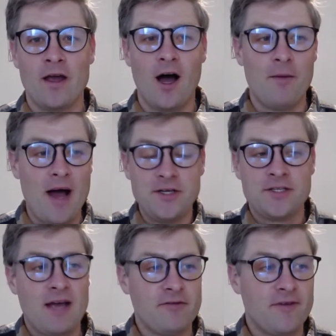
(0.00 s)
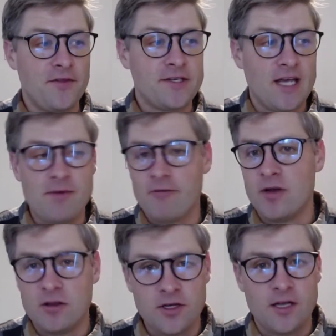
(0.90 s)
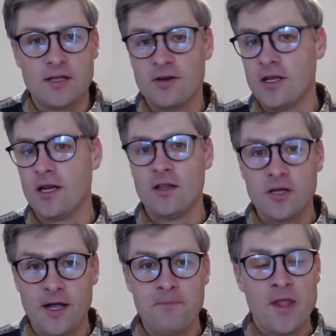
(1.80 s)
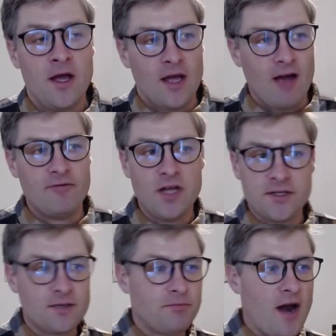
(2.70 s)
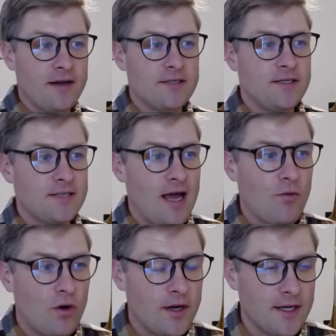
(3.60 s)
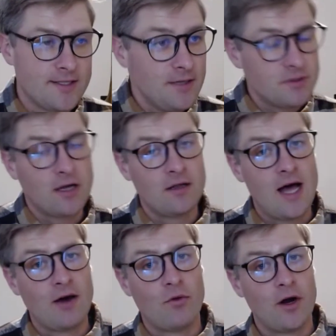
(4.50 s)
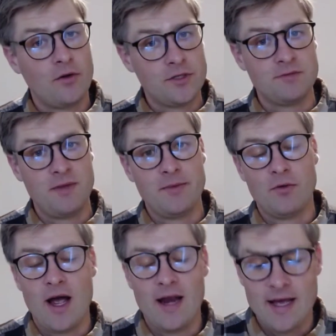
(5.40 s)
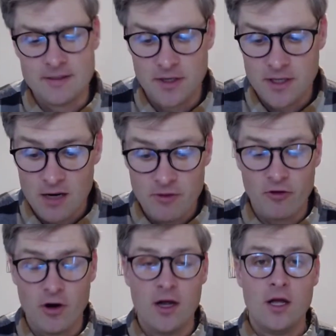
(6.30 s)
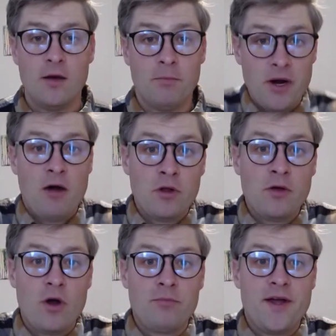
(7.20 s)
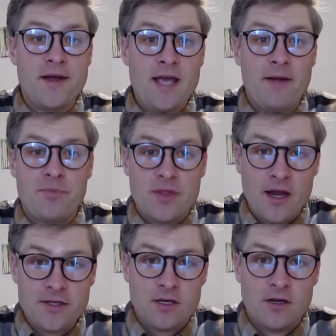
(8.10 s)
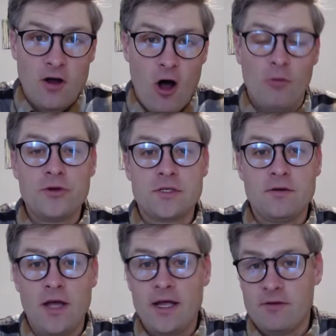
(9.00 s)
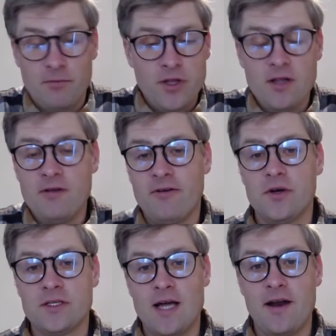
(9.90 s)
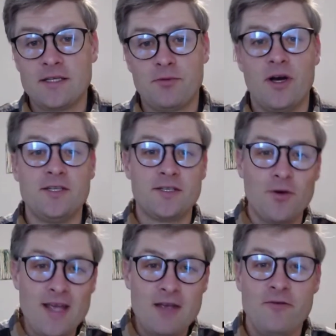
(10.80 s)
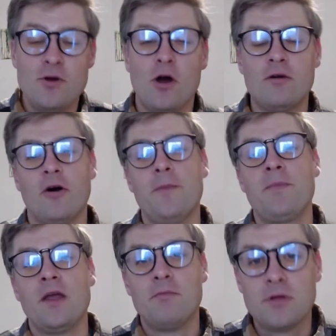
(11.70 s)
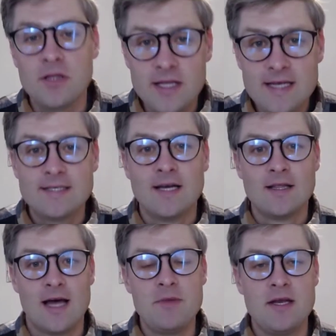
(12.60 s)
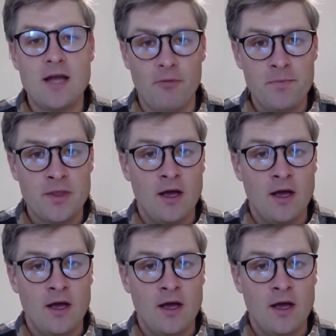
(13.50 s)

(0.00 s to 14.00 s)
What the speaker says: I just haven't found this game. I've been looking and looking and looking. I've done some practice design work. It seems like a lot of work, which is maybe why it hasn't been done before. But I really want to play a game that is almost like completely focused on exploration. So if you know of one, please let me know.